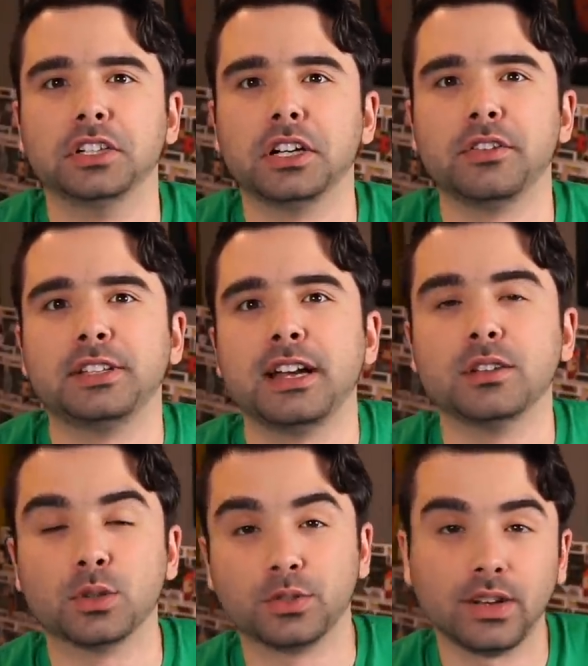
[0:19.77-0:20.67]
Dawn of the
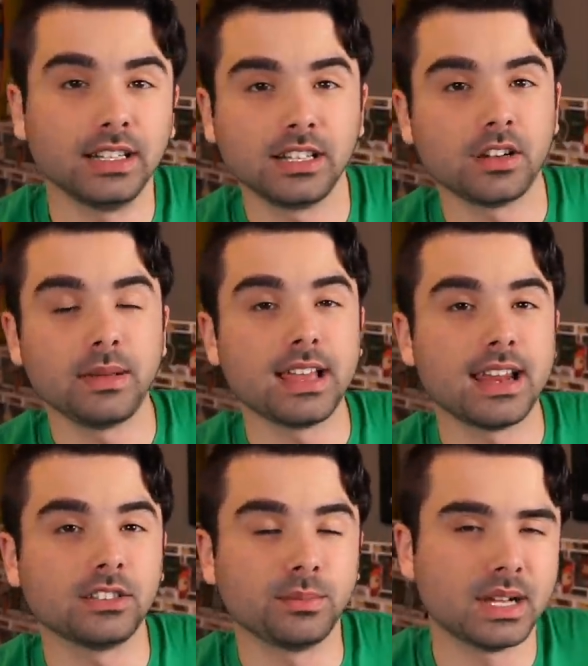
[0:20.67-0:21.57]
Dinosaurs. Finally gonna be
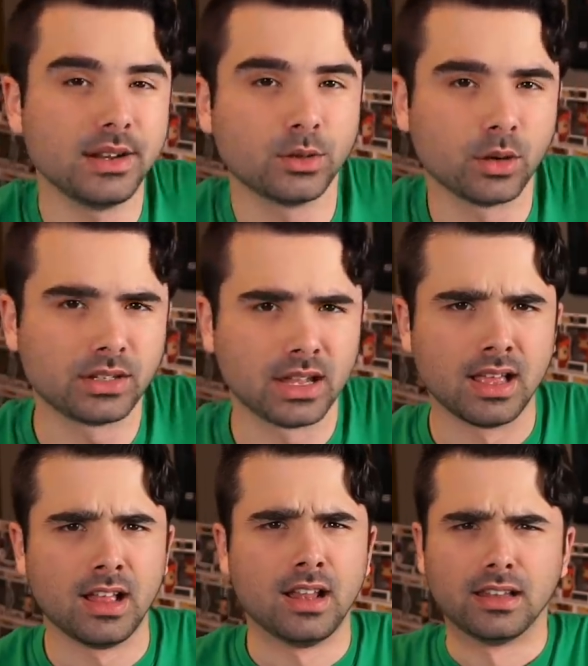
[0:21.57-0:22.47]
getting some dinosaurs.
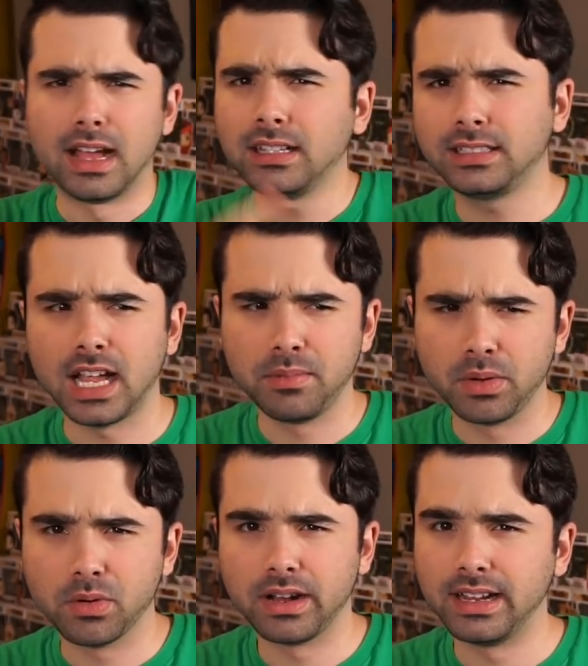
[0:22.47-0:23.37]
Last time you
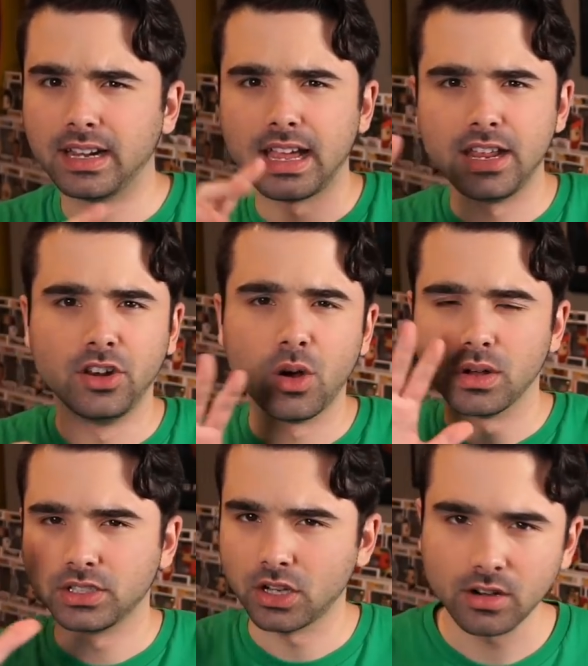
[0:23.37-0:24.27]
were in a
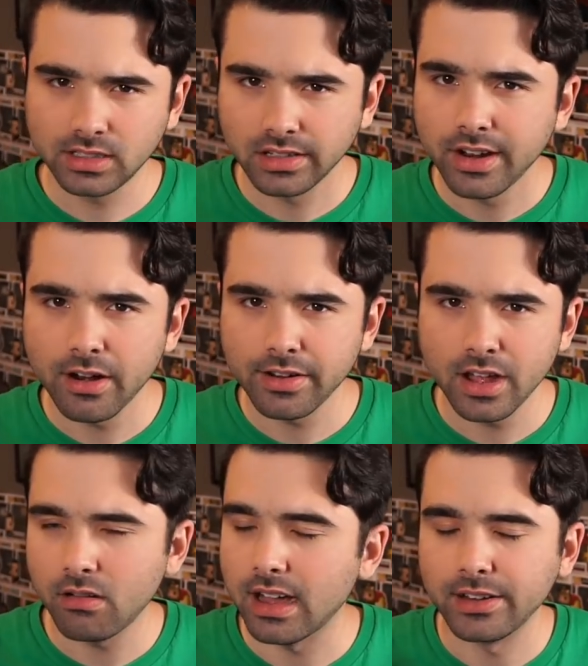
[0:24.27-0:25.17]
Noah's Ark
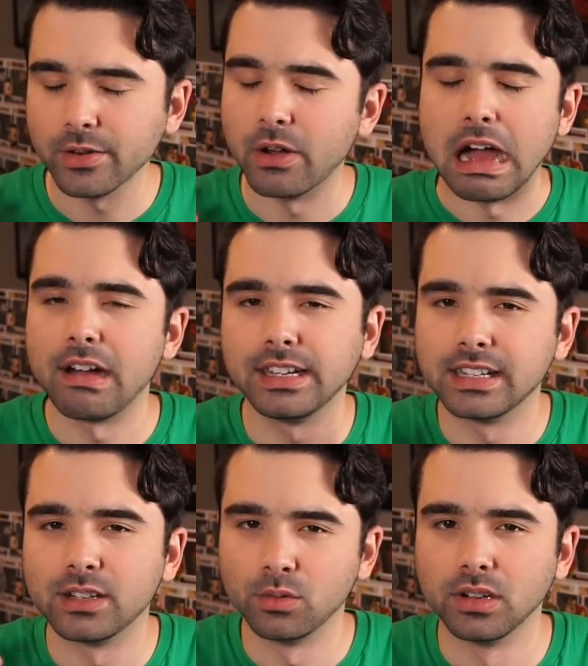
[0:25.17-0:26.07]
scenario. I don't know how I
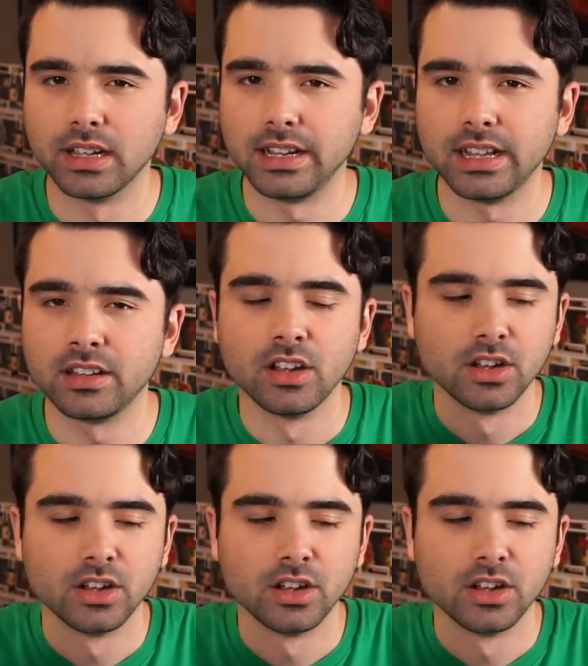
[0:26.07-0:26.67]
didn't relate it